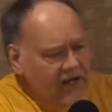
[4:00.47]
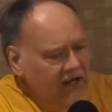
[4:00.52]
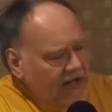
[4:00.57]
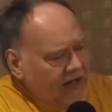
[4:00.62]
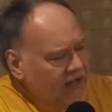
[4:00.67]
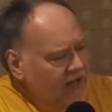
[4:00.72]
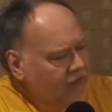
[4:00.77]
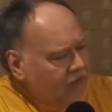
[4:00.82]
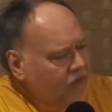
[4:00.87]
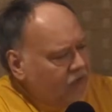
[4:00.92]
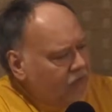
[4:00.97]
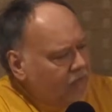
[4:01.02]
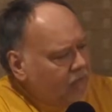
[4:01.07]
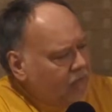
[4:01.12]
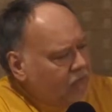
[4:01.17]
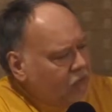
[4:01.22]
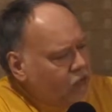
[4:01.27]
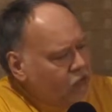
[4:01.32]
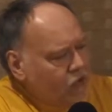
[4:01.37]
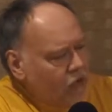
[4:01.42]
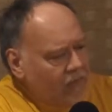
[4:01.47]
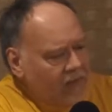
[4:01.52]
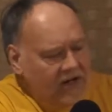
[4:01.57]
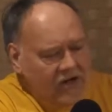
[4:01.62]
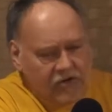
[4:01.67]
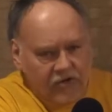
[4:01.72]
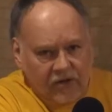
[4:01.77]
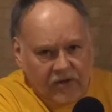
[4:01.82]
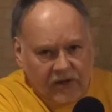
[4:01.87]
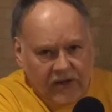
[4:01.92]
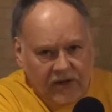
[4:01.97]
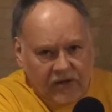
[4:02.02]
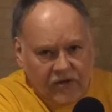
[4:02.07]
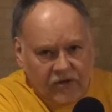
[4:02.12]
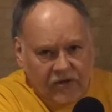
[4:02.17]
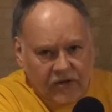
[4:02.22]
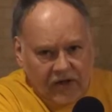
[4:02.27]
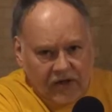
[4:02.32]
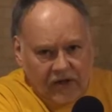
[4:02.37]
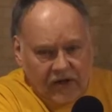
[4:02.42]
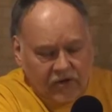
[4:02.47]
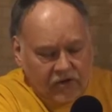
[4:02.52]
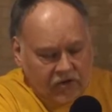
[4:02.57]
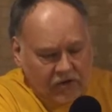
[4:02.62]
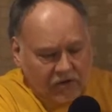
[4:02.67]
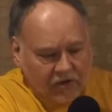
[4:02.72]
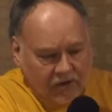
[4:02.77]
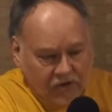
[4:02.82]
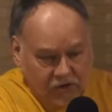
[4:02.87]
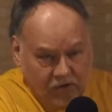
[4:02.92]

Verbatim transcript: in this Judo Masterclass Technique series.